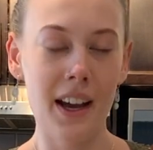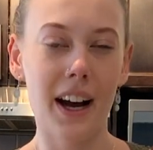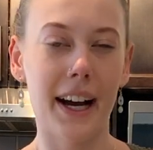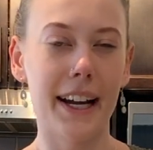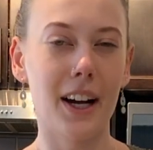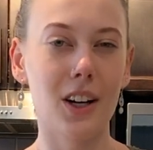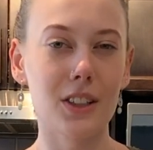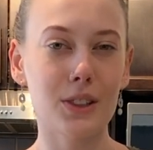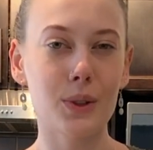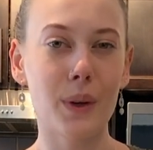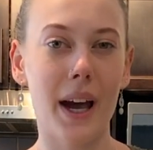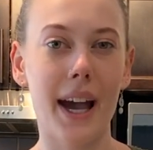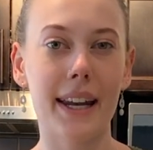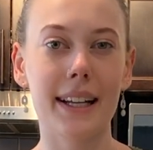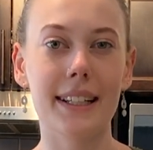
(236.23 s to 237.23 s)
I also
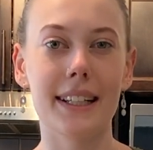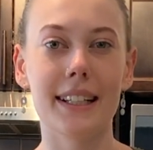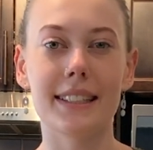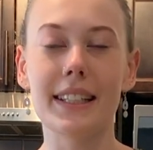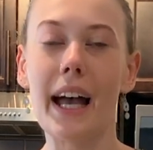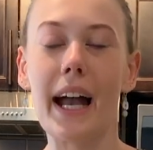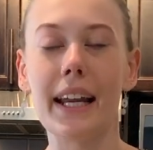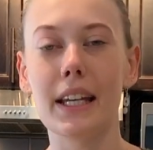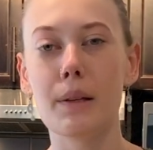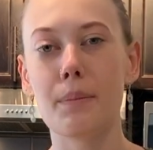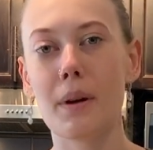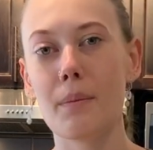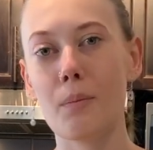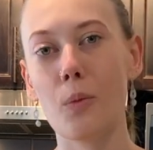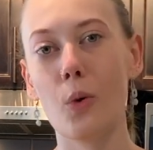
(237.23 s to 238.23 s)
added a tiny
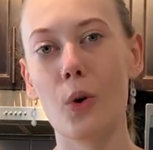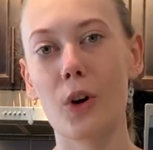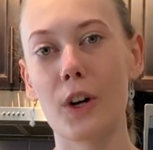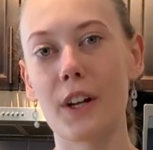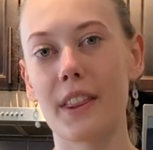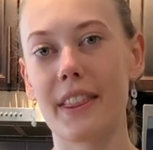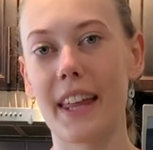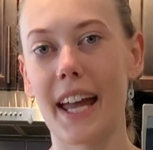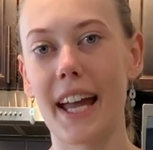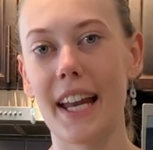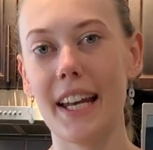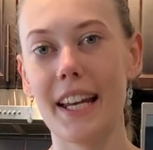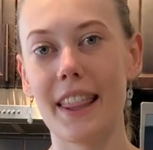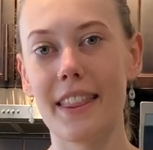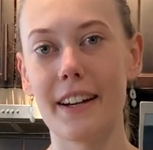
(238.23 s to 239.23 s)
bit more
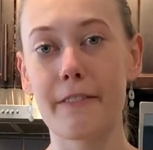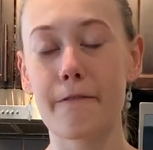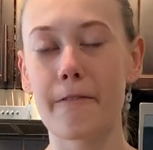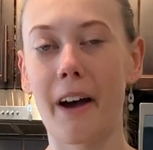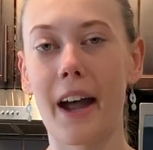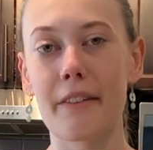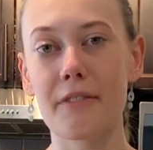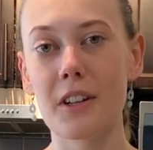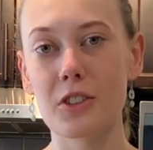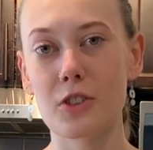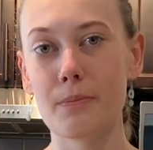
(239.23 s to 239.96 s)
than the 500